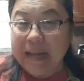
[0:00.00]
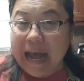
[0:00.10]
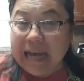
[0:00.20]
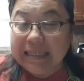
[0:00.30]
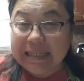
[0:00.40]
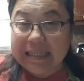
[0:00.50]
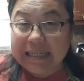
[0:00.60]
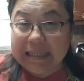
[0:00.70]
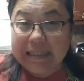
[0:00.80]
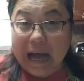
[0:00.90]
But as it
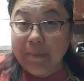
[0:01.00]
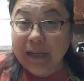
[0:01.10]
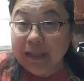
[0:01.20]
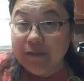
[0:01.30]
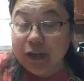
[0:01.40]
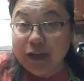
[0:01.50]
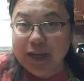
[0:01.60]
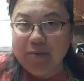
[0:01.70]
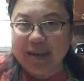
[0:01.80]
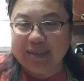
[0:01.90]
sits, I'm gonna leave the
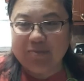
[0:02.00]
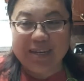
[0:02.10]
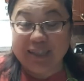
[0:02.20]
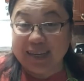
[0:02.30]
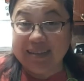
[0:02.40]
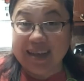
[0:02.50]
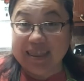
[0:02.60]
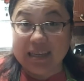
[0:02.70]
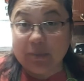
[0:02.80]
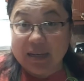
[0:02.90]
cookie recipe just
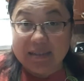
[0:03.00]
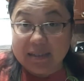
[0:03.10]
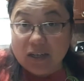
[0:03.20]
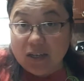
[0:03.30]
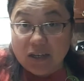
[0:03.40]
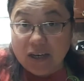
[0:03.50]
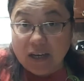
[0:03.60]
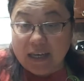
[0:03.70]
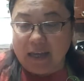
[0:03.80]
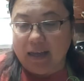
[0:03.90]
like this because it's a good
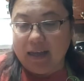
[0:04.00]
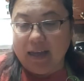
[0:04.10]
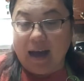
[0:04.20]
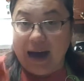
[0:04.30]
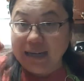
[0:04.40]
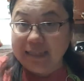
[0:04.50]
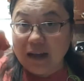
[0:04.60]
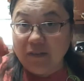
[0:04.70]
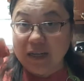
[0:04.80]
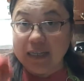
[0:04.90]
cookie. I
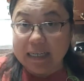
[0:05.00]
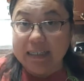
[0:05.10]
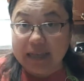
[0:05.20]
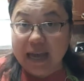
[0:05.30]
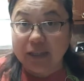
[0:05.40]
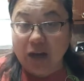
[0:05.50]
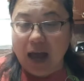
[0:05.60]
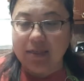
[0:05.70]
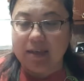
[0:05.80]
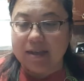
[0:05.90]
definitely say
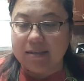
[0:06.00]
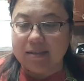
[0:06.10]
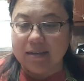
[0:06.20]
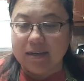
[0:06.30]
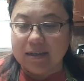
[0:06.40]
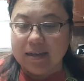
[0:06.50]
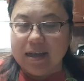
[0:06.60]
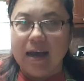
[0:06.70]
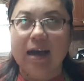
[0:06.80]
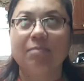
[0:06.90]
try this.
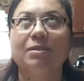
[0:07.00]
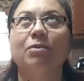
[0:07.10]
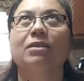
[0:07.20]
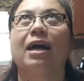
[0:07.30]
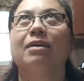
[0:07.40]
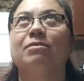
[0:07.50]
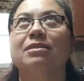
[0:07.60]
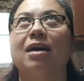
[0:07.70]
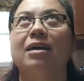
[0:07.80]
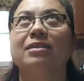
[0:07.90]
I'm so glad it
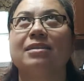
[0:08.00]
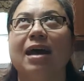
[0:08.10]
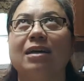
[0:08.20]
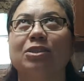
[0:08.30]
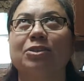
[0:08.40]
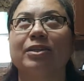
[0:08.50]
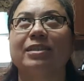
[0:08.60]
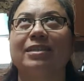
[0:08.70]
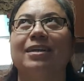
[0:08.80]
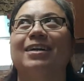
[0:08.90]
was not
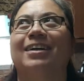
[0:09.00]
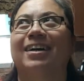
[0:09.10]
disastrous.